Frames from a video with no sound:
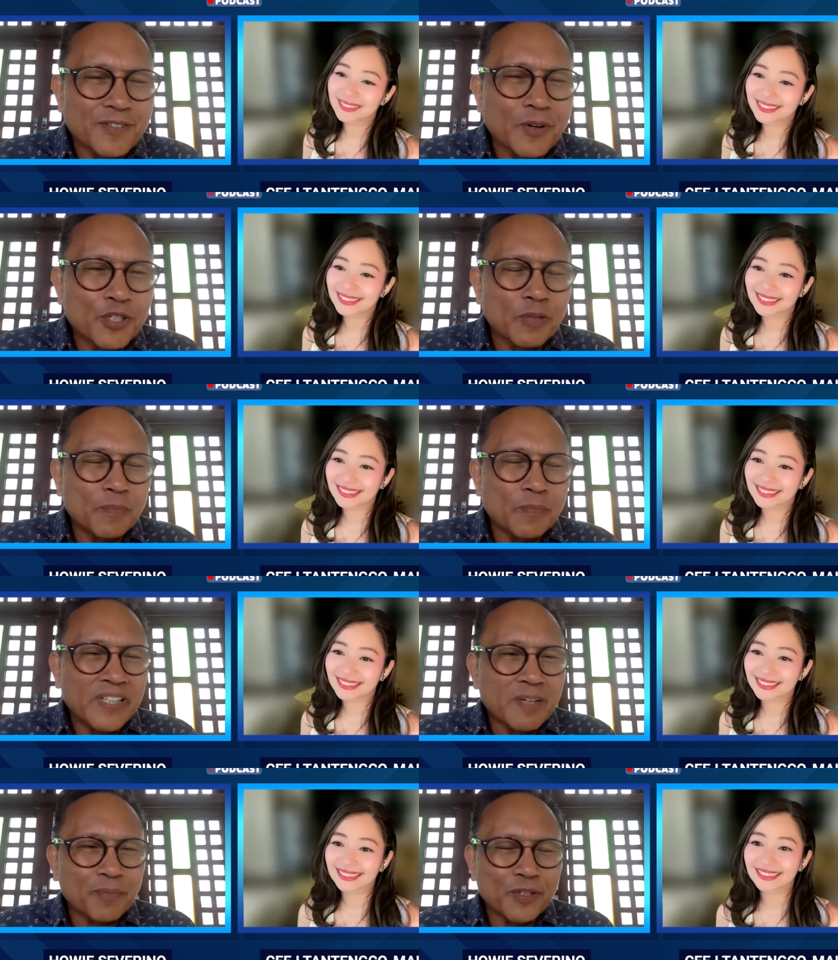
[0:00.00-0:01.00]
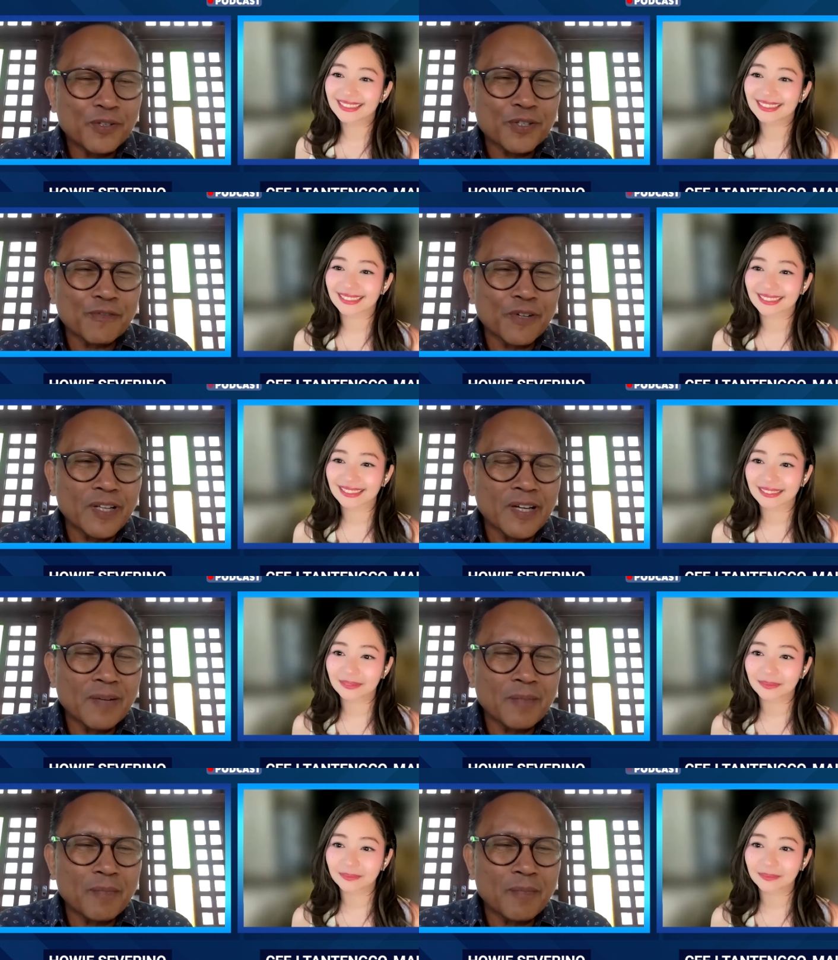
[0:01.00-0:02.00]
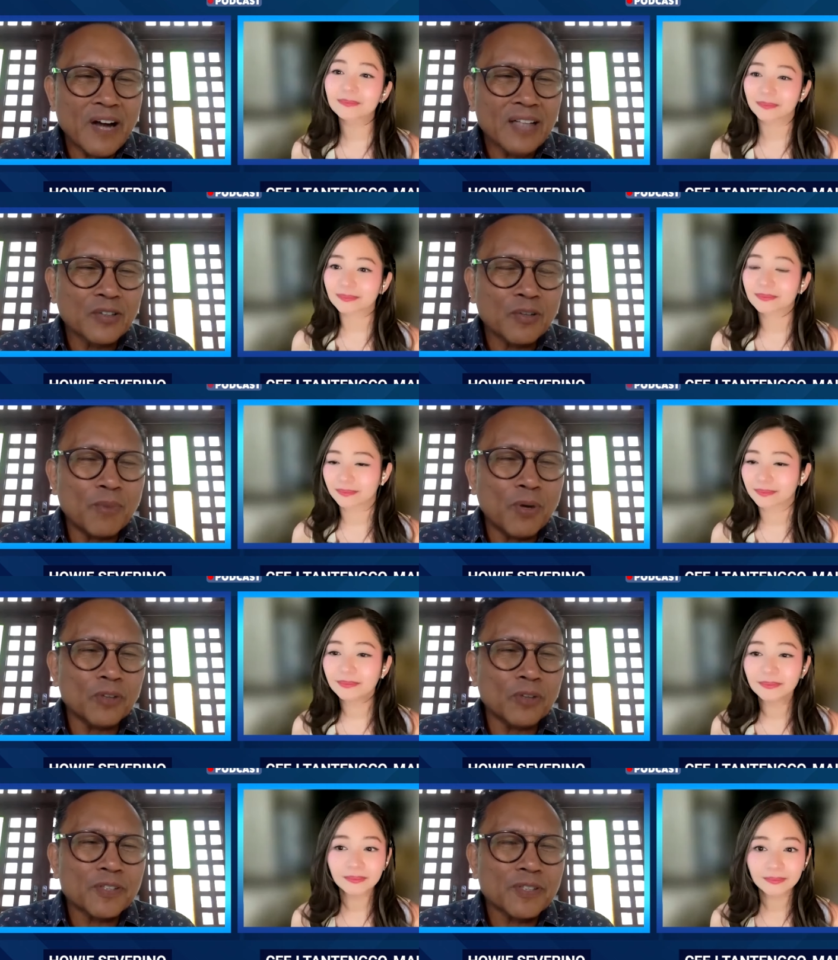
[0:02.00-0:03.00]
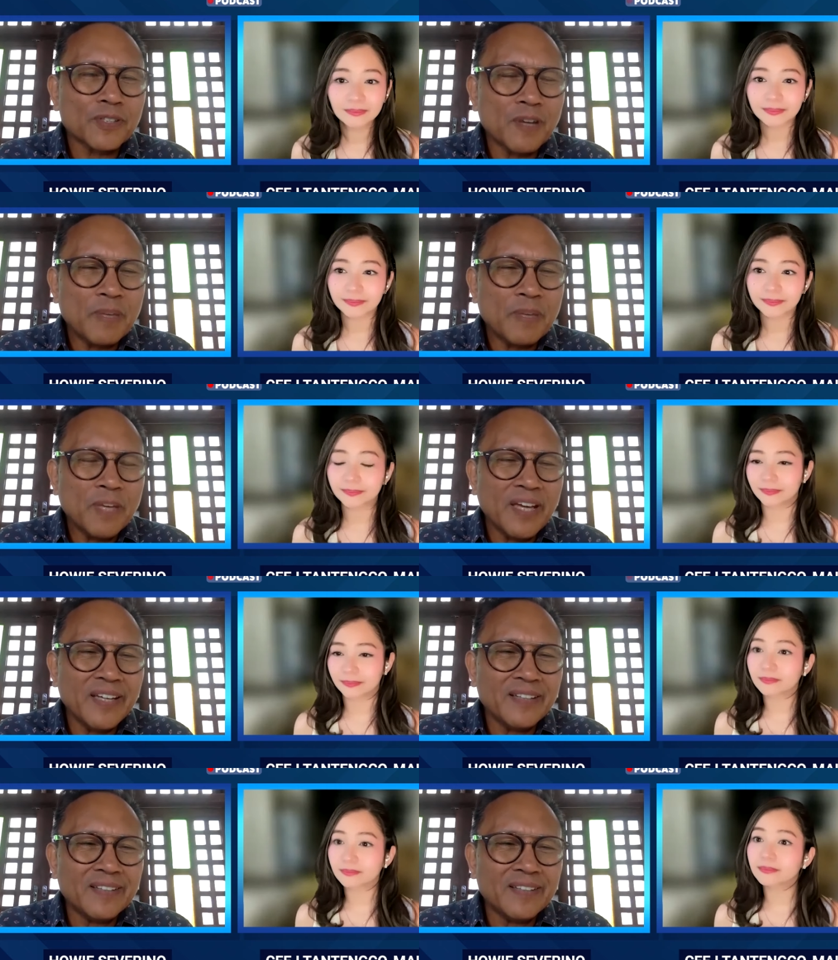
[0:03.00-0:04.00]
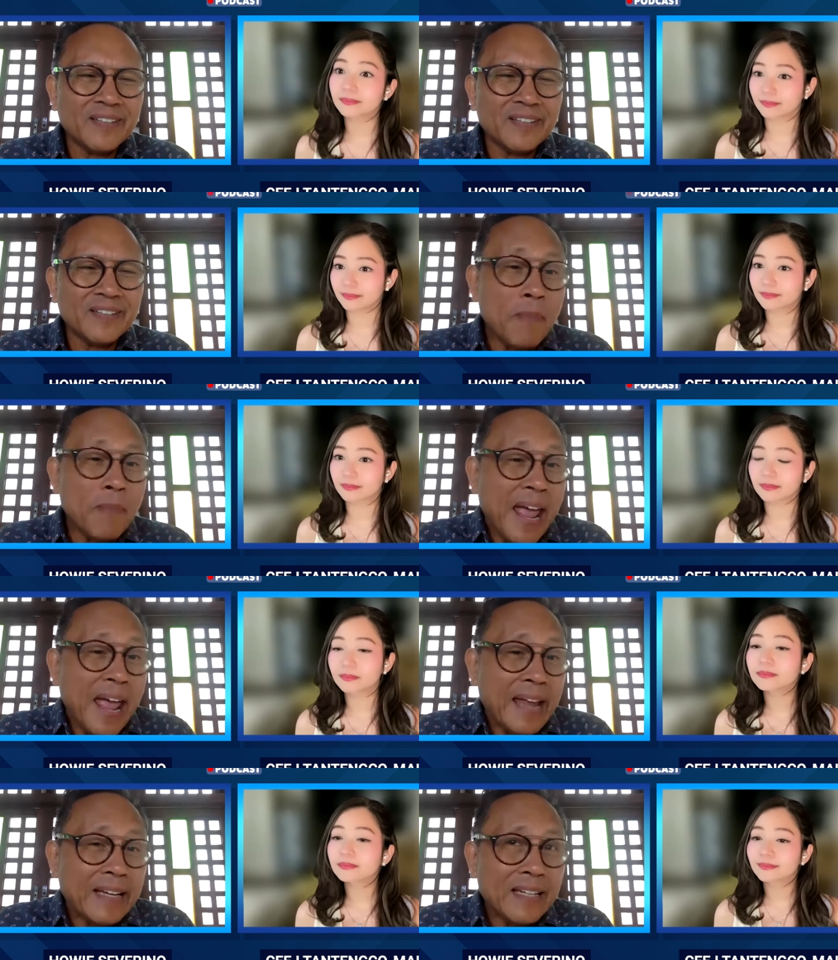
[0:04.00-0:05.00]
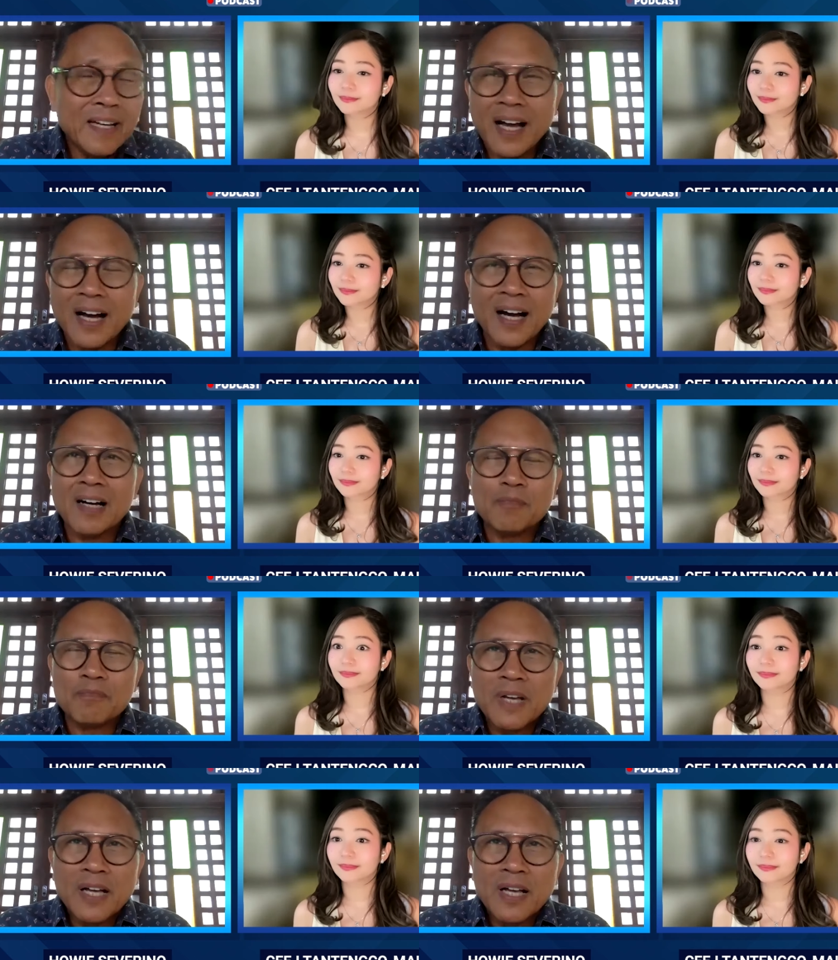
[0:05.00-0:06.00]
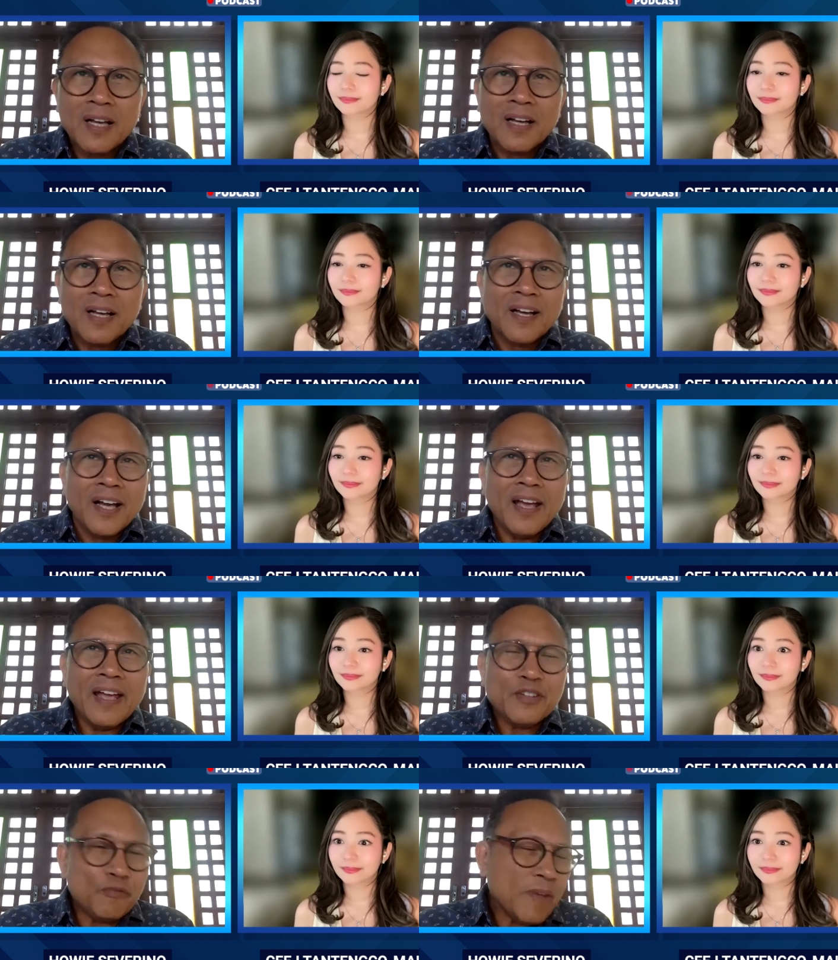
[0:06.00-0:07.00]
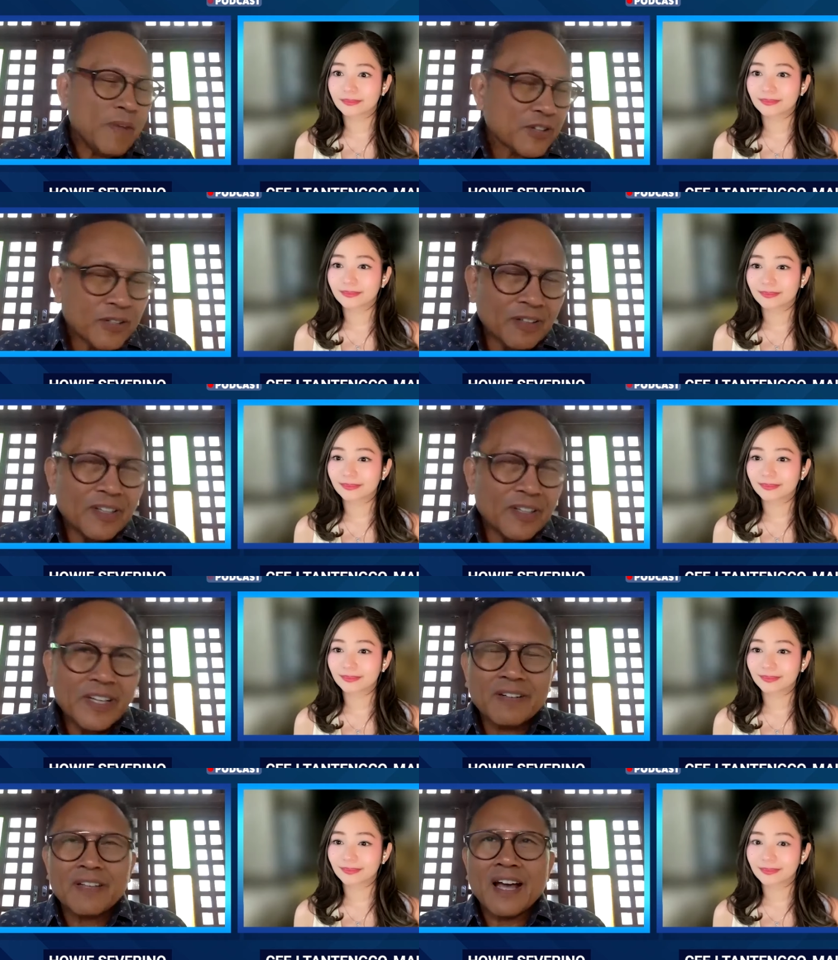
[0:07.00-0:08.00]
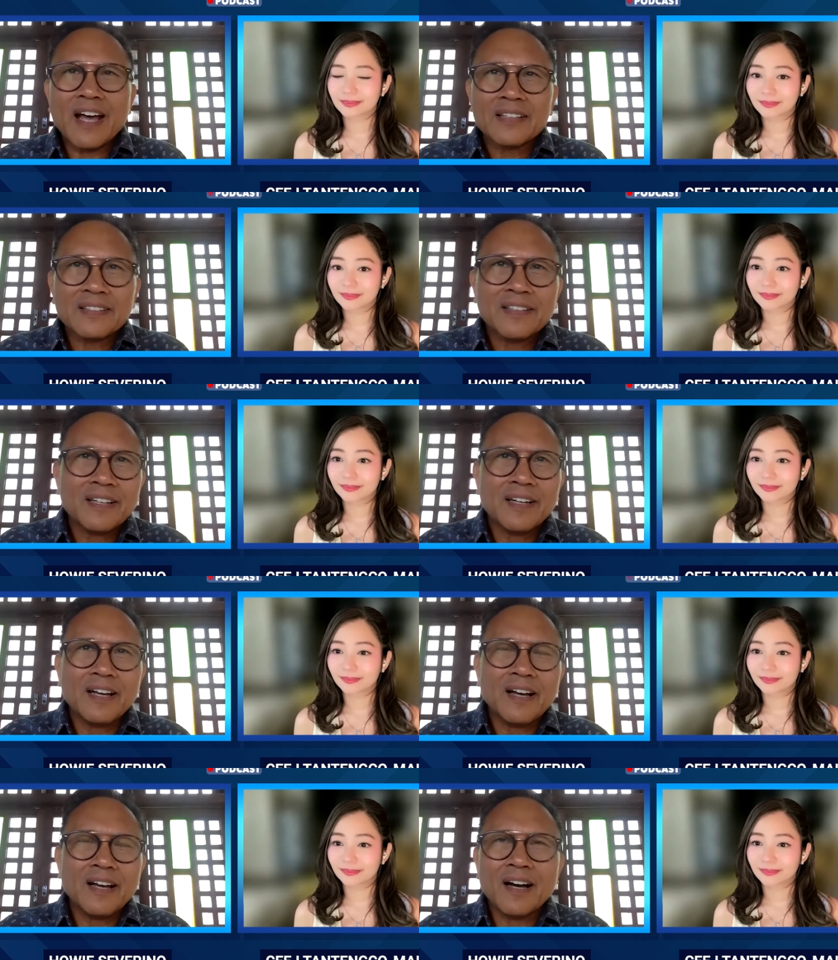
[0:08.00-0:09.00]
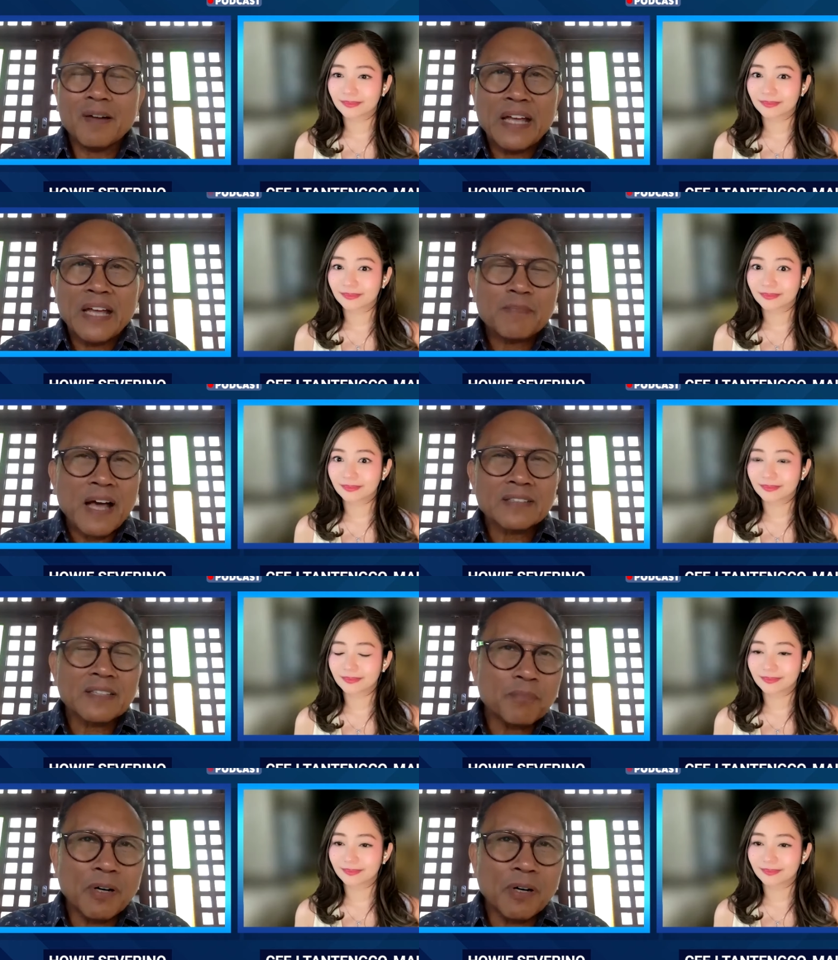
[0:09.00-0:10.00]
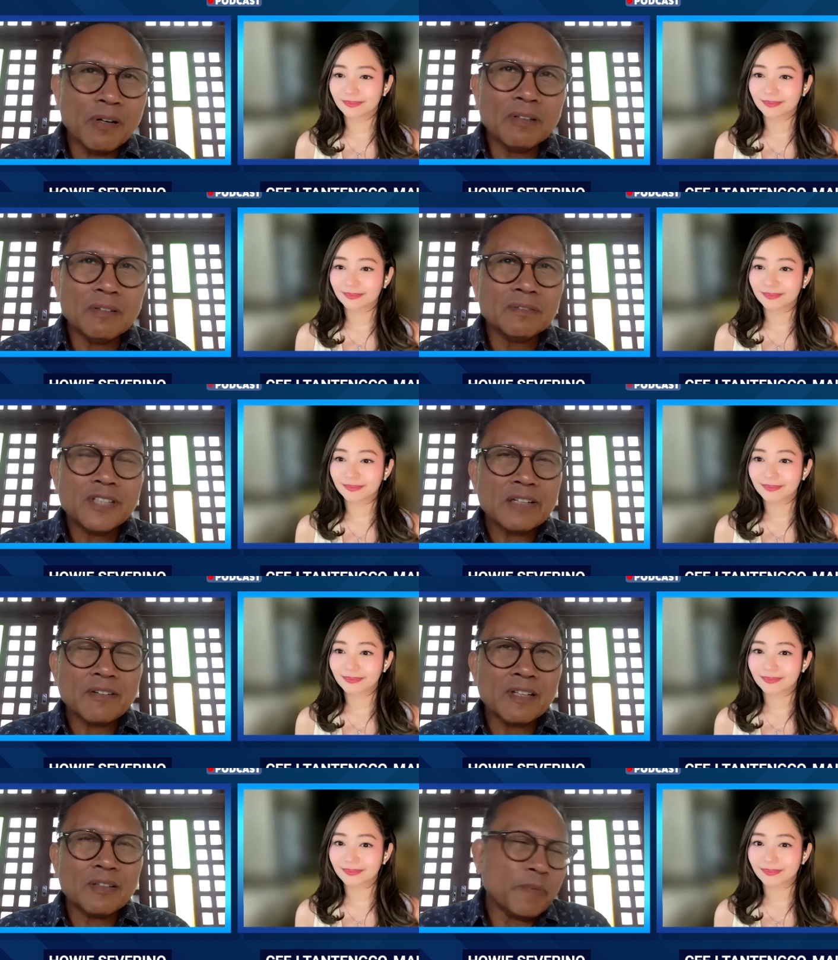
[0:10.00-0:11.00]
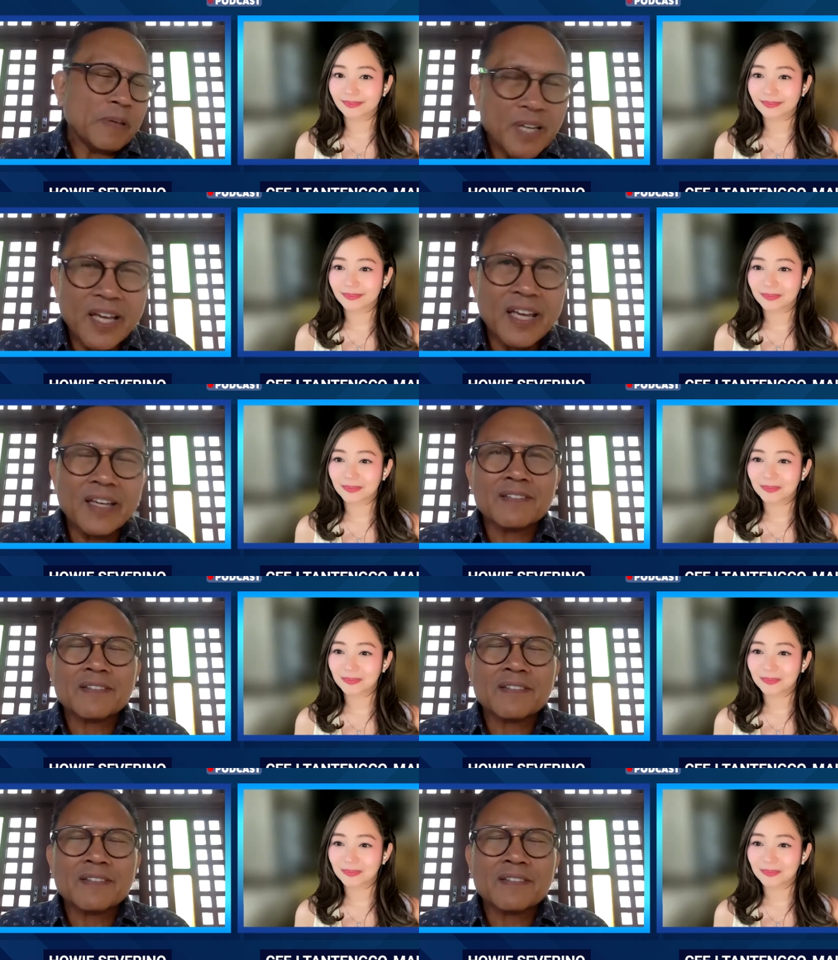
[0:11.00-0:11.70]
Speaker 1: you're social media producer for the Meralco Bolts, no? P B A mm-hmm. team of men. Um, and you mentioned earlier that Uh, men's basketball in general, or P B